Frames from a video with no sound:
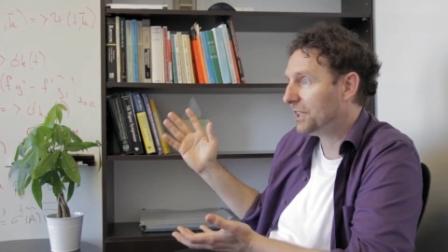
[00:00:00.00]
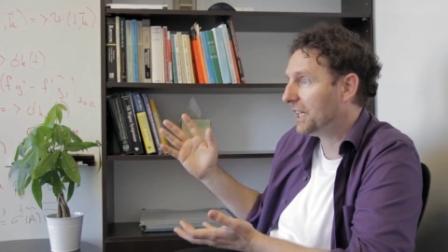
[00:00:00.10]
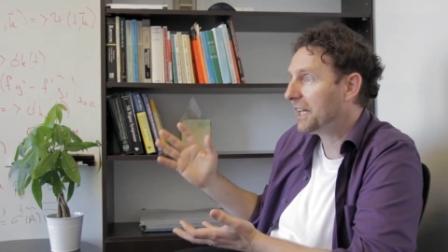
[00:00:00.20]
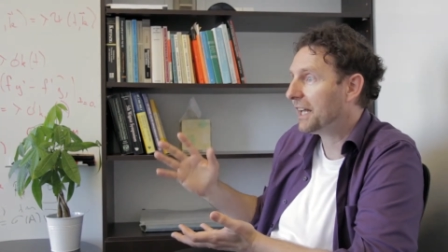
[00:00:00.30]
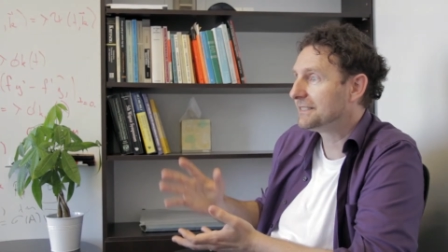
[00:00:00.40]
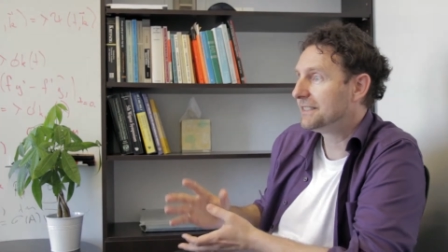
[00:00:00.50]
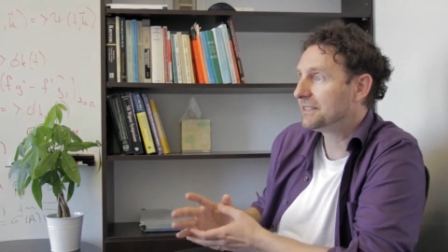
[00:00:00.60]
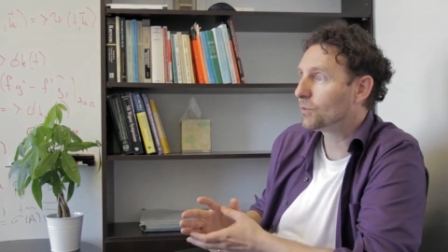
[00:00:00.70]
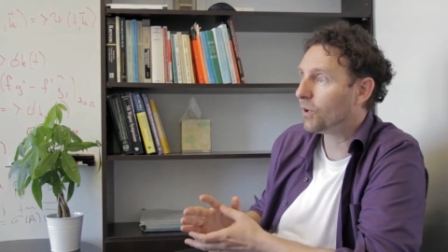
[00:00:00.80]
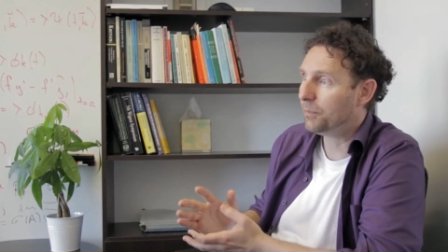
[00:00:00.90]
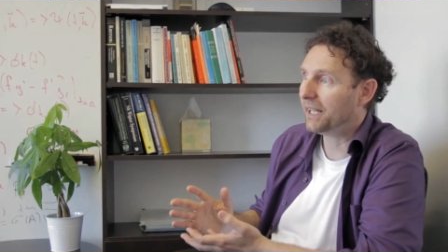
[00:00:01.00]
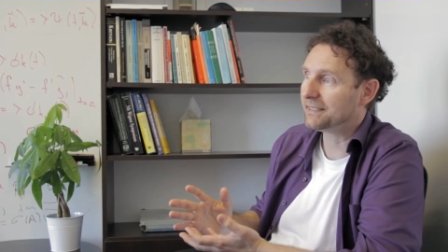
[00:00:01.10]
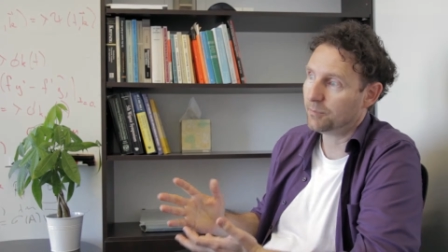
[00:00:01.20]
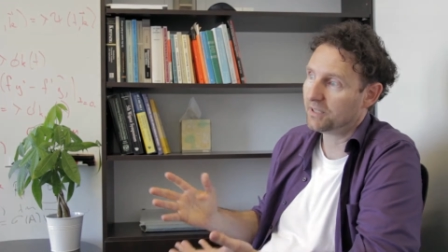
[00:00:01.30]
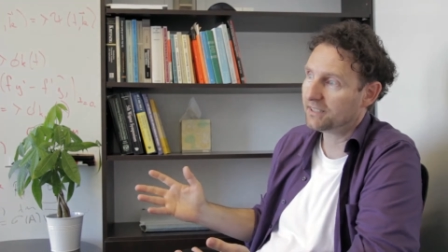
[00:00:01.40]
But in any case, this is what
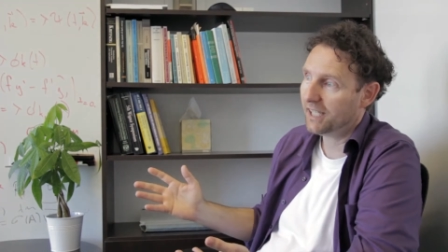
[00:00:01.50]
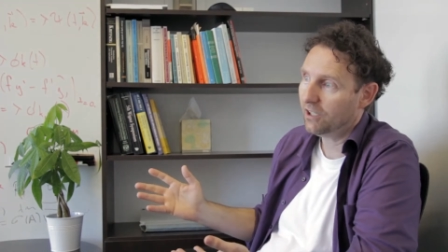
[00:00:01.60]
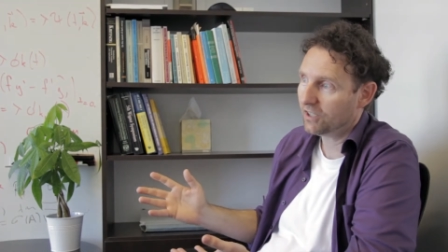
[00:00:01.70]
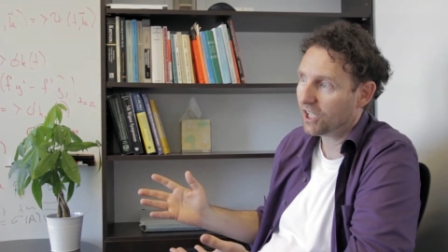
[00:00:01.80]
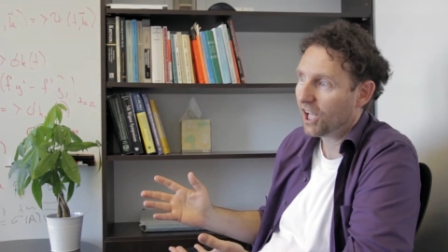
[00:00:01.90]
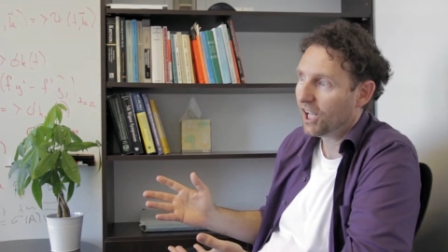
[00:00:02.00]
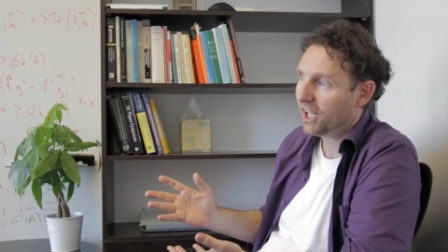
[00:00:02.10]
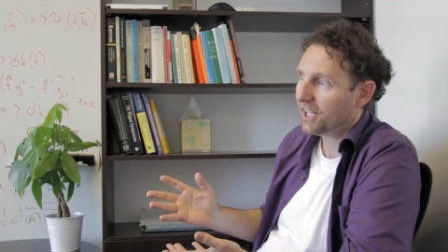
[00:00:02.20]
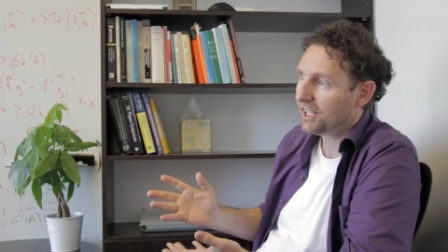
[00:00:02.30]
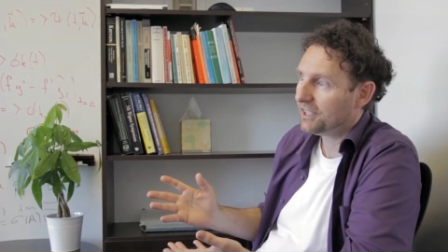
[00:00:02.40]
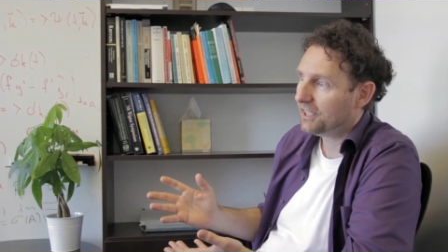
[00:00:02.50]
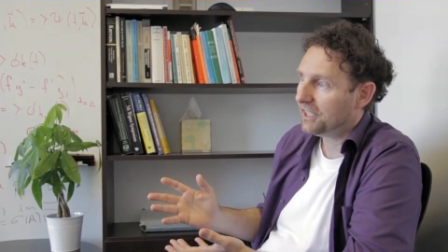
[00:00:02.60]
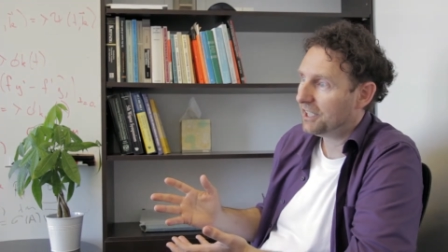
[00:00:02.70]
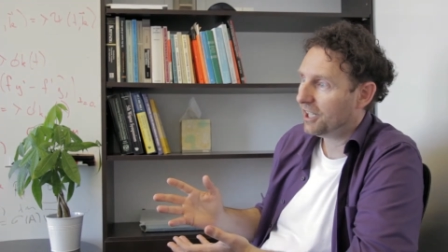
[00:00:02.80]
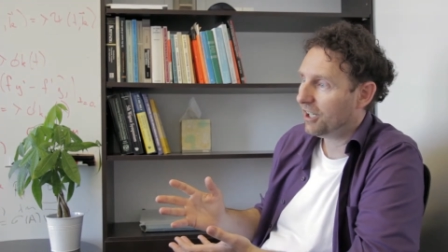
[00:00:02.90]
makes up the sound,
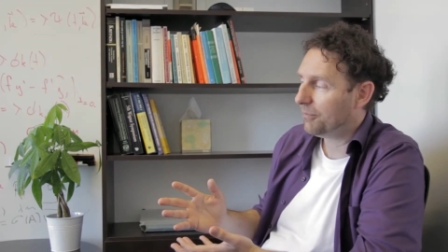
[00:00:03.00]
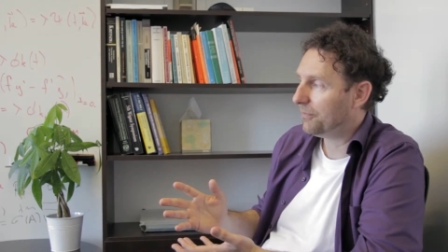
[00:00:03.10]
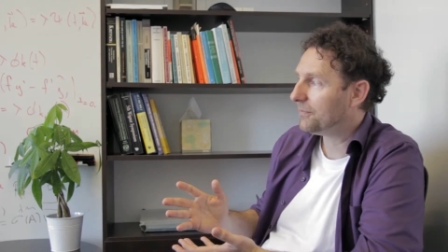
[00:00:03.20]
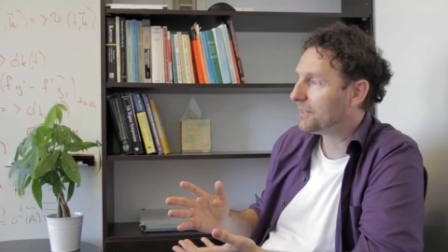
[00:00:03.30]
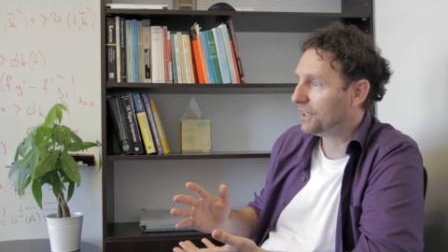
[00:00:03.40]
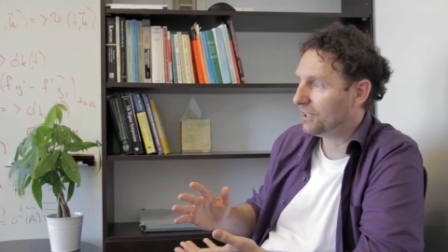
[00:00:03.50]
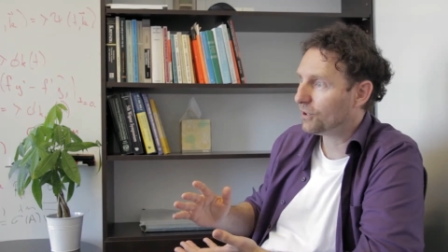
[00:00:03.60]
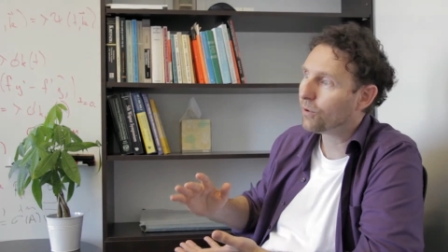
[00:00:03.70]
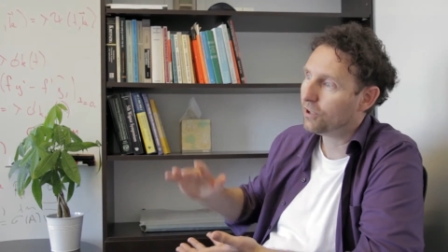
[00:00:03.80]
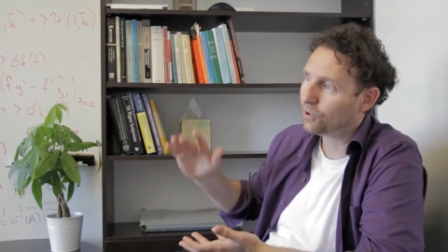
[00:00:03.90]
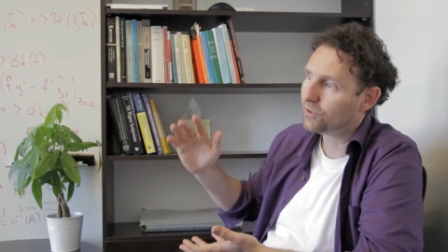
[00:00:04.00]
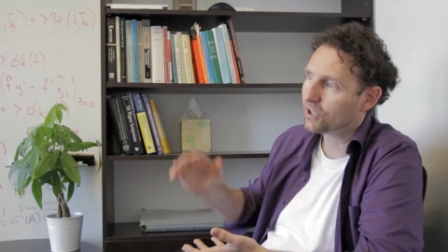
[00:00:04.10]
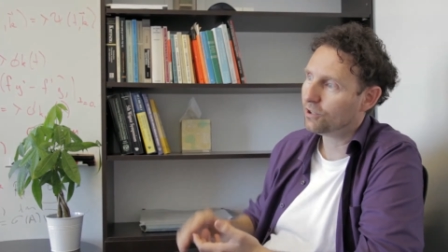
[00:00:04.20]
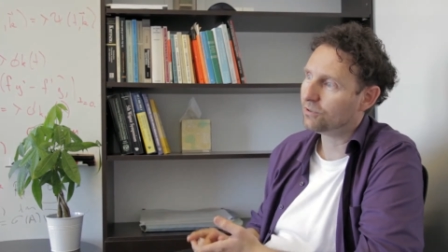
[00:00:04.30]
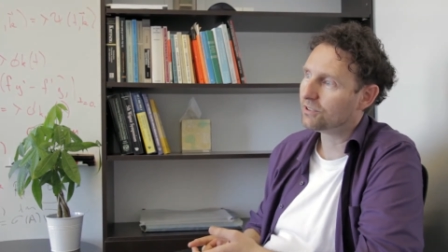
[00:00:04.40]
the, um, the so-called
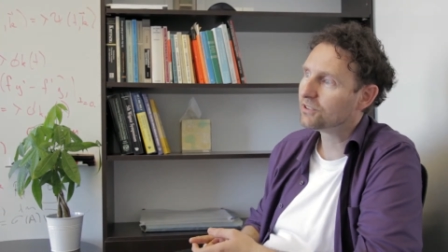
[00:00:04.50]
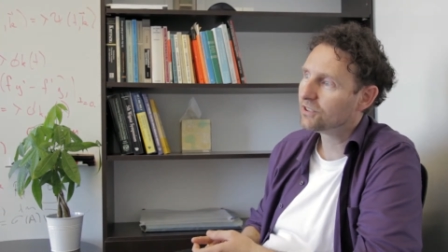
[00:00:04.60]
overtones.